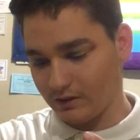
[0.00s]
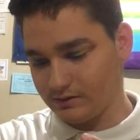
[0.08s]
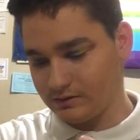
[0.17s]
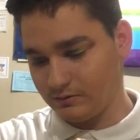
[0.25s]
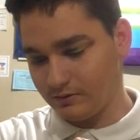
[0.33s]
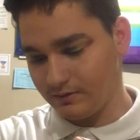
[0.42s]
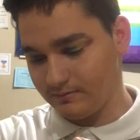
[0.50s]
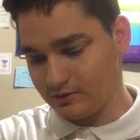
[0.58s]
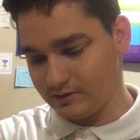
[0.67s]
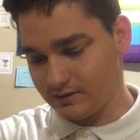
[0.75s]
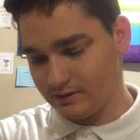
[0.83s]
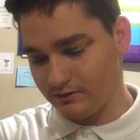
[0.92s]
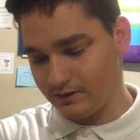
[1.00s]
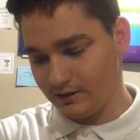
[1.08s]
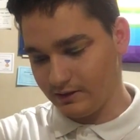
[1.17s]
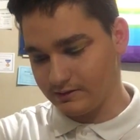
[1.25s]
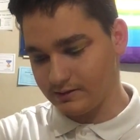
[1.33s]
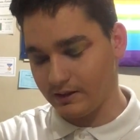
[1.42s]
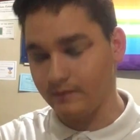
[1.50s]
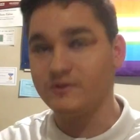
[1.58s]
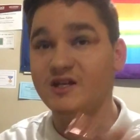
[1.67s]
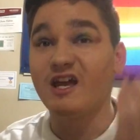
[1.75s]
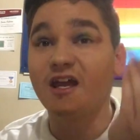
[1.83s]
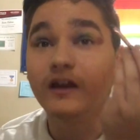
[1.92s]
So what I'm just doing is I'm
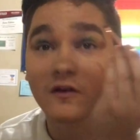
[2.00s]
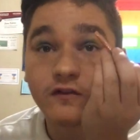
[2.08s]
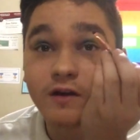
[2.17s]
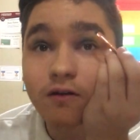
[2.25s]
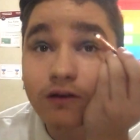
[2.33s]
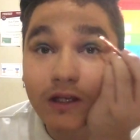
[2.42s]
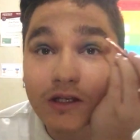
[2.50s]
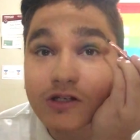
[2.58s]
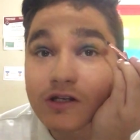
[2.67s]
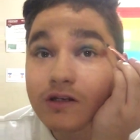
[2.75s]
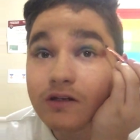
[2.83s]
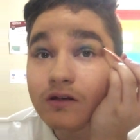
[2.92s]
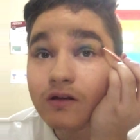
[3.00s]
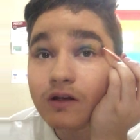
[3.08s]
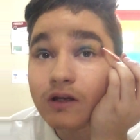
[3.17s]
taking a foundation